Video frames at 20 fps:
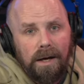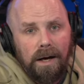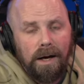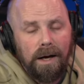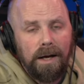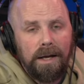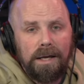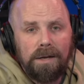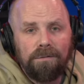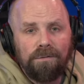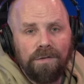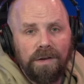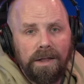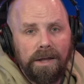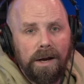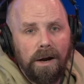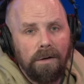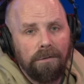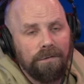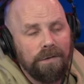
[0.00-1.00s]
in
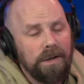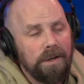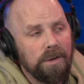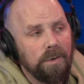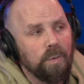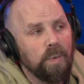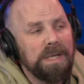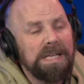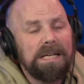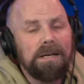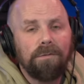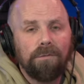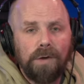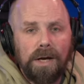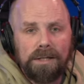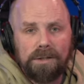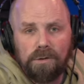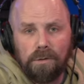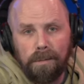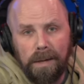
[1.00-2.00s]
Philadelphia the week of
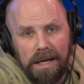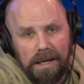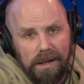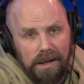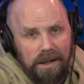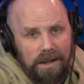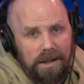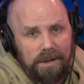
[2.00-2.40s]
WrestleMania.